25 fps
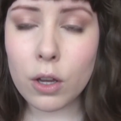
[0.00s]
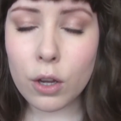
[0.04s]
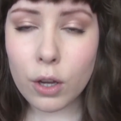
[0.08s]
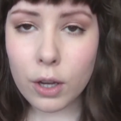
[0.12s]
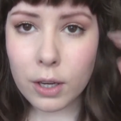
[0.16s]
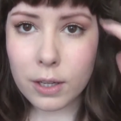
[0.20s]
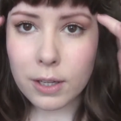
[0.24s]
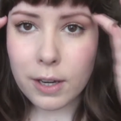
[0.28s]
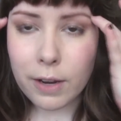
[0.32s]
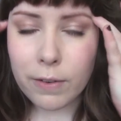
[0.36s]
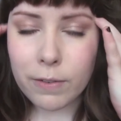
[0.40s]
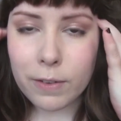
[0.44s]
You
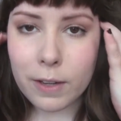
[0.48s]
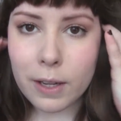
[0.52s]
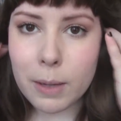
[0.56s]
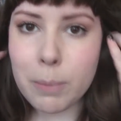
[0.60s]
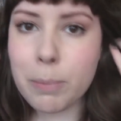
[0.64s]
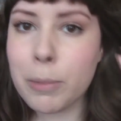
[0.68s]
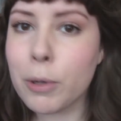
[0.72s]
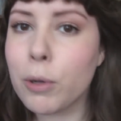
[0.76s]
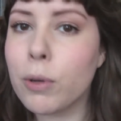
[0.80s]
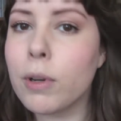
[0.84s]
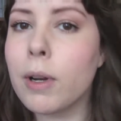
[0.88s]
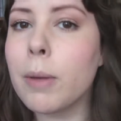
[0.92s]
can definitely
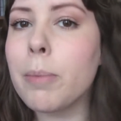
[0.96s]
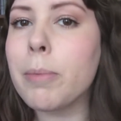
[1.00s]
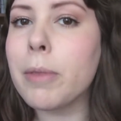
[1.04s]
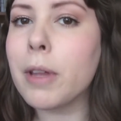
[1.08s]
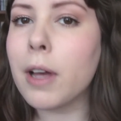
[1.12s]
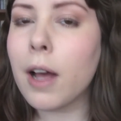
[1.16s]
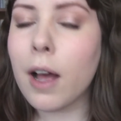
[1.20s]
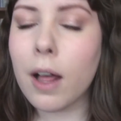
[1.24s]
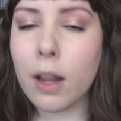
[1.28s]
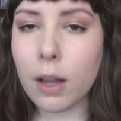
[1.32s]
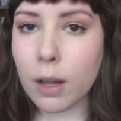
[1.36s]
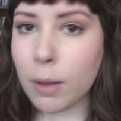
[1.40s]
build up the
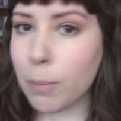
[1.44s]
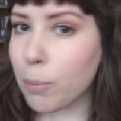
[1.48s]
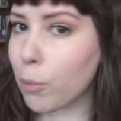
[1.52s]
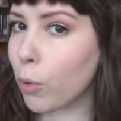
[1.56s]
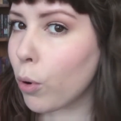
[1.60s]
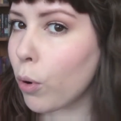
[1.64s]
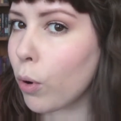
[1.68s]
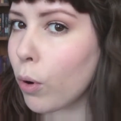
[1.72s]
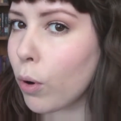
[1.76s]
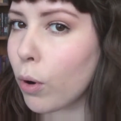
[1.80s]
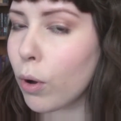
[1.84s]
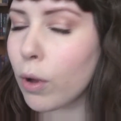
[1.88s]
colour
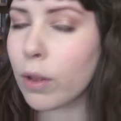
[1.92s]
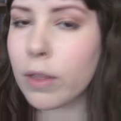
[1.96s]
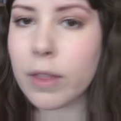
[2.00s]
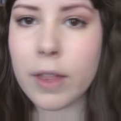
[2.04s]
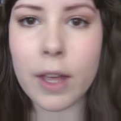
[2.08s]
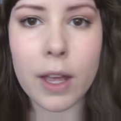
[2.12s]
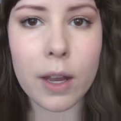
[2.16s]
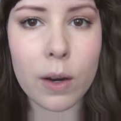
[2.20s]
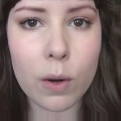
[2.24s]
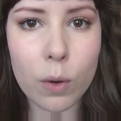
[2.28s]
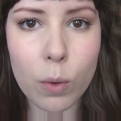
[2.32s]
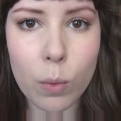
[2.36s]
more
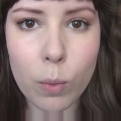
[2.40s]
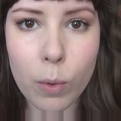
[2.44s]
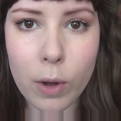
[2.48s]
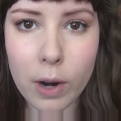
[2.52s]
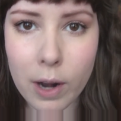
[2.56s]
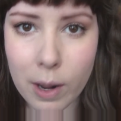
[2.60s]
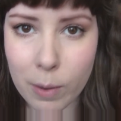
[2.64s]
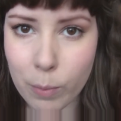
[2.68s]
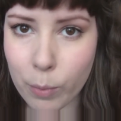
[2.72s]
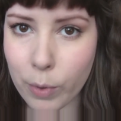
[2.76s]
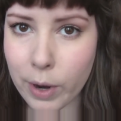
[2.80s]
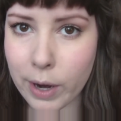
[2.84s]
than what
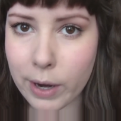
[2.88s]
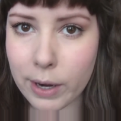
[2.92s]
I'm